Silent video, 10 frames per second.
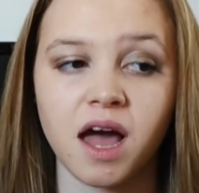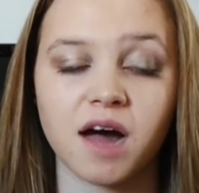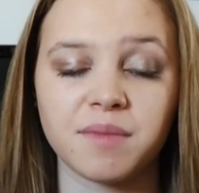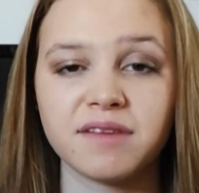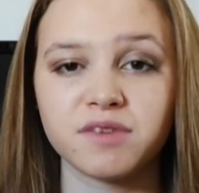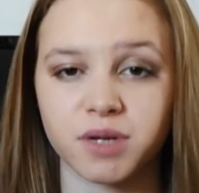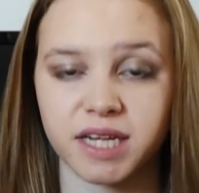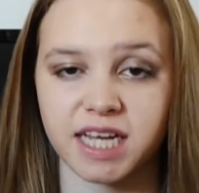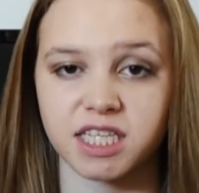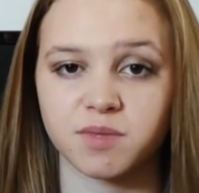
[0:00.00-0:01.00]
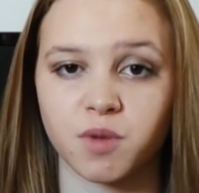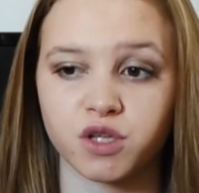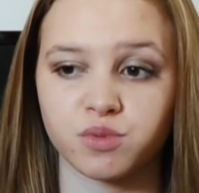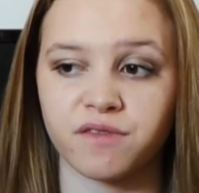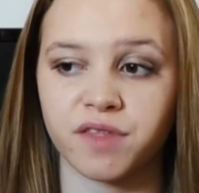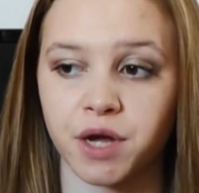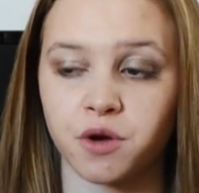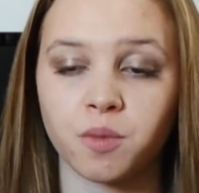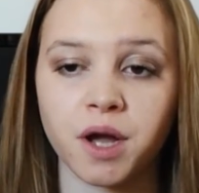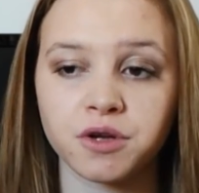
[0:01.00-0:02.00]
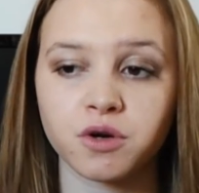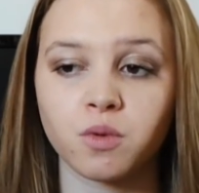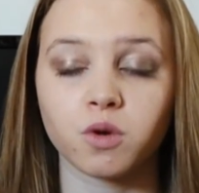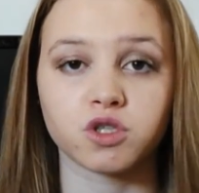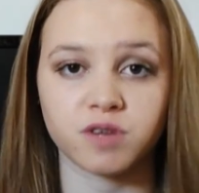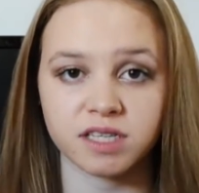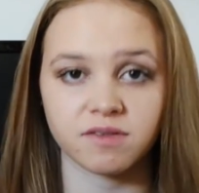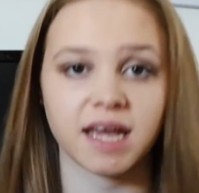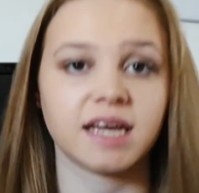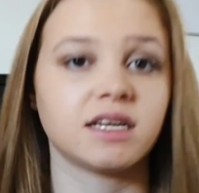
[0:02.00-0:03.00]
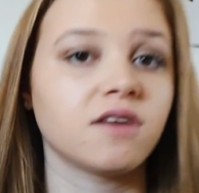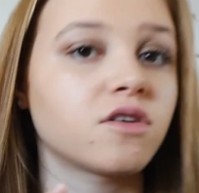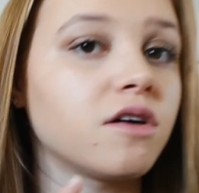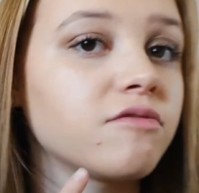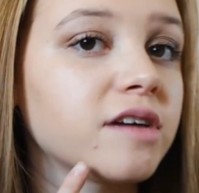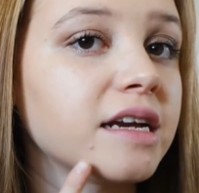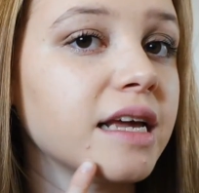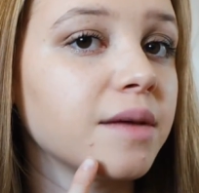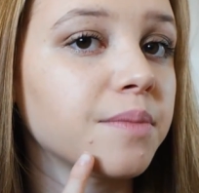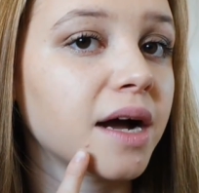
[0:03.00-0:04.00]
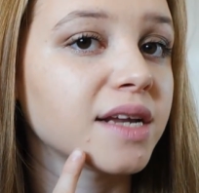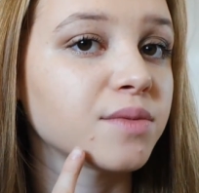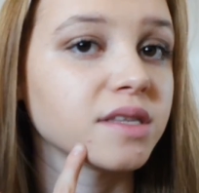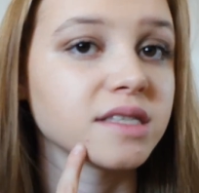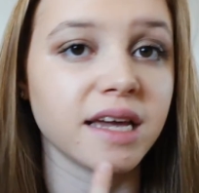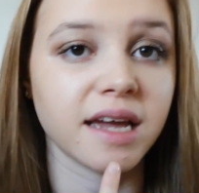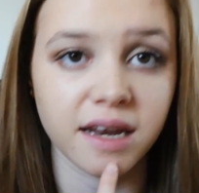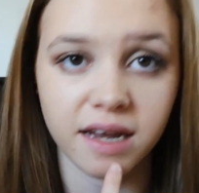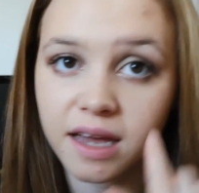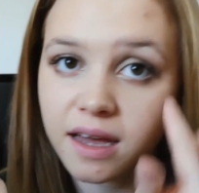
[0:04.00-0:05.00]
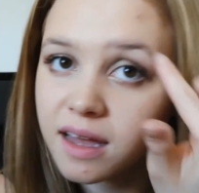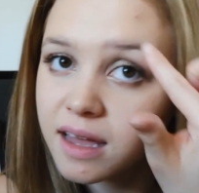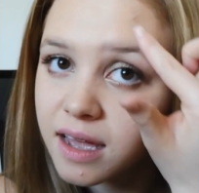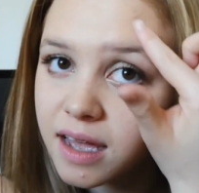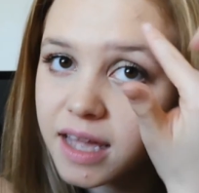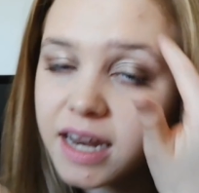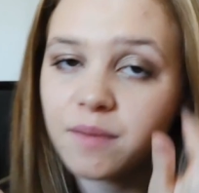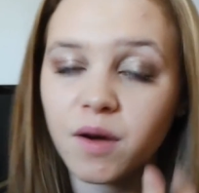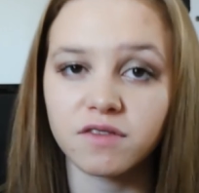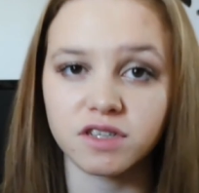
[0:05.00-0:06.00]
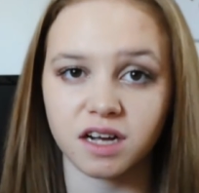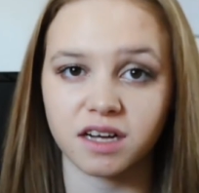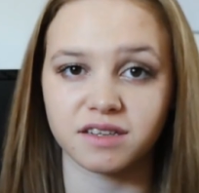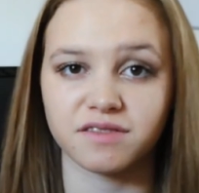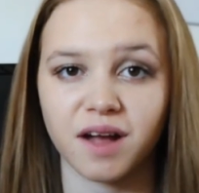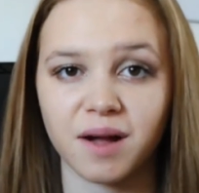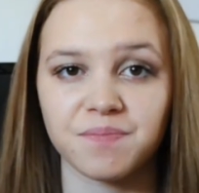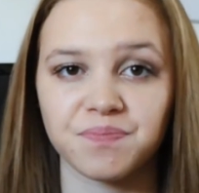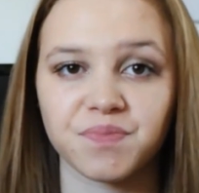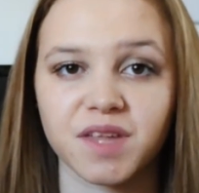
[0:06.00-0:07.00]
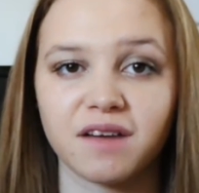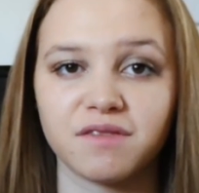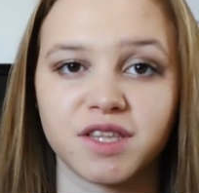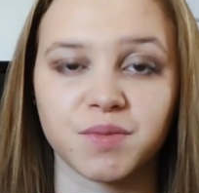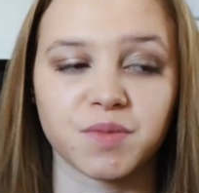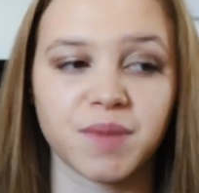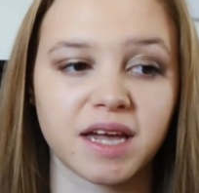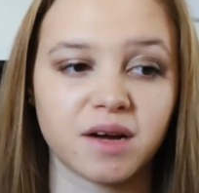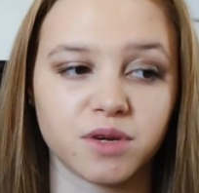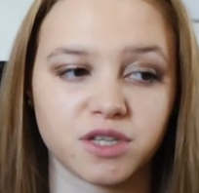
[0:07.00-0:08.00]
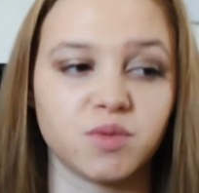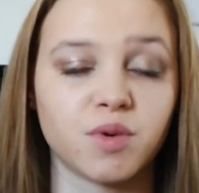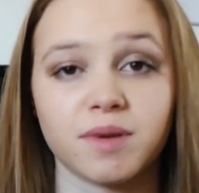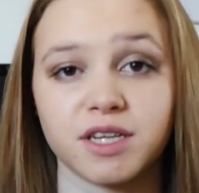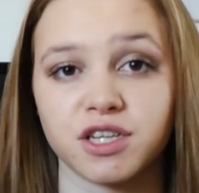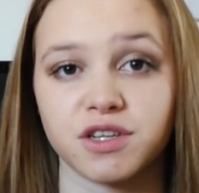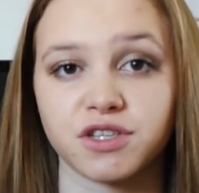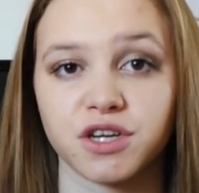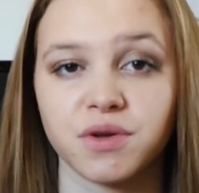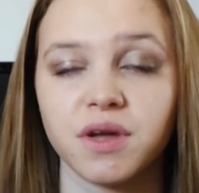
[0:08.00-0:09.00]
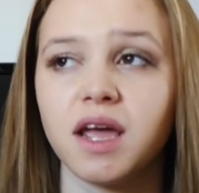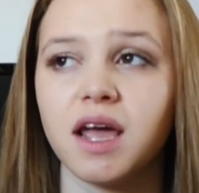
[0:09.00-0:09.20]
Everybody gets spots, whether they're hormonal or stress related. I've got really bad ones here and here and here, but I've just kind of covered them with makeup, which you probably shouldn't do.